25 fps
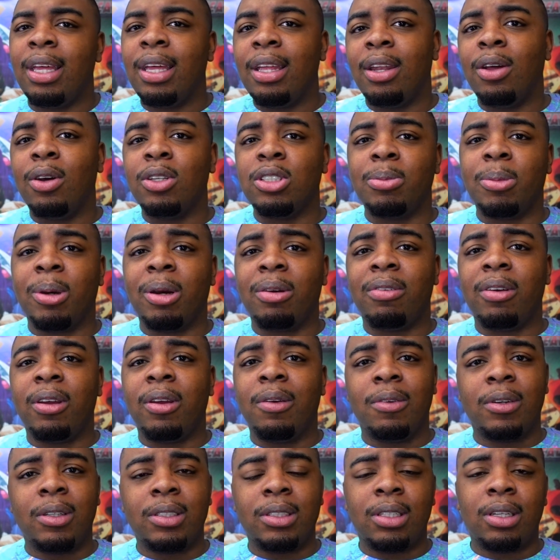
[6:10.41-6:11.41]
Those are my
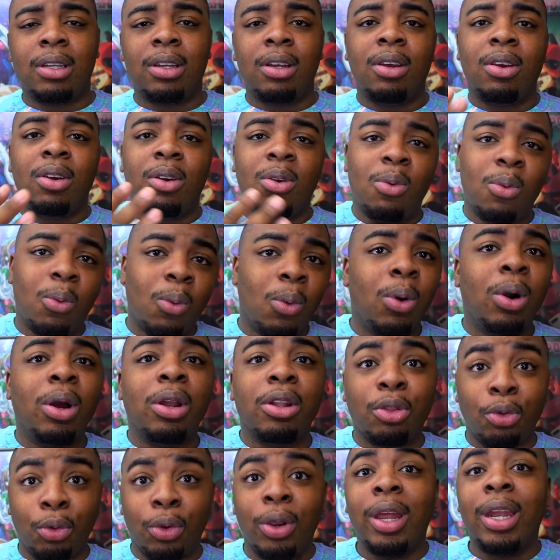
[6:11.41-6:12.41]
favorites. 1,
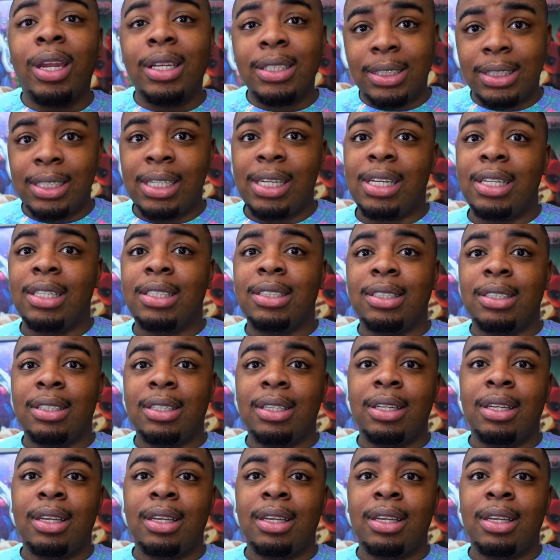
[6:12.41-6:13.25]
3 and the 6.